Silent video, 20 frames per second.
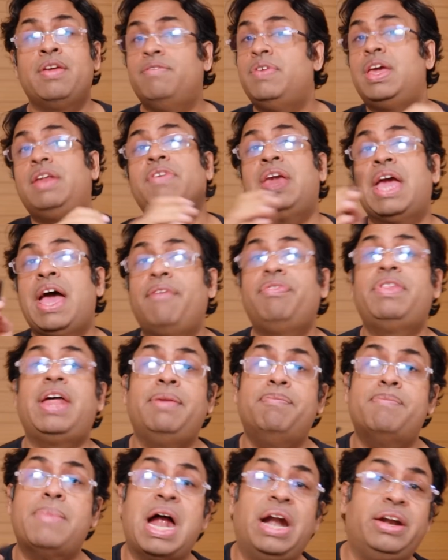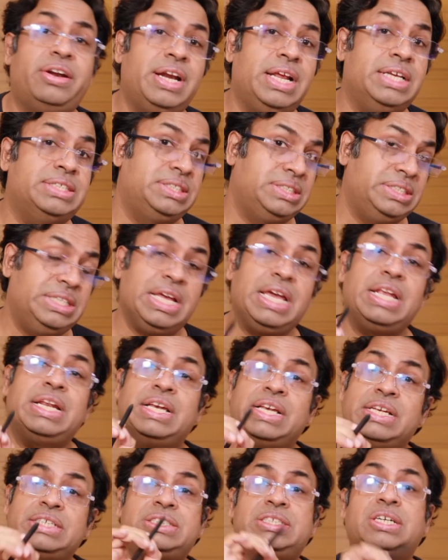where we have that batteries there
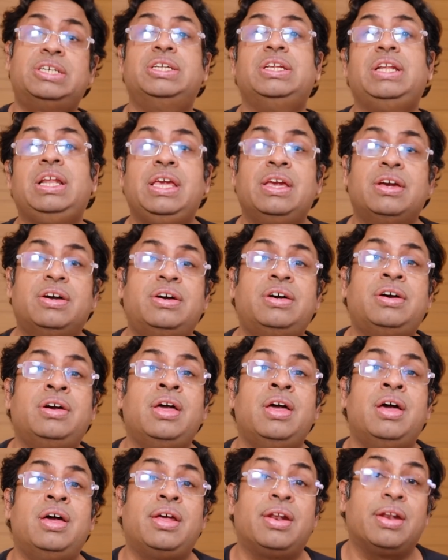is certainly a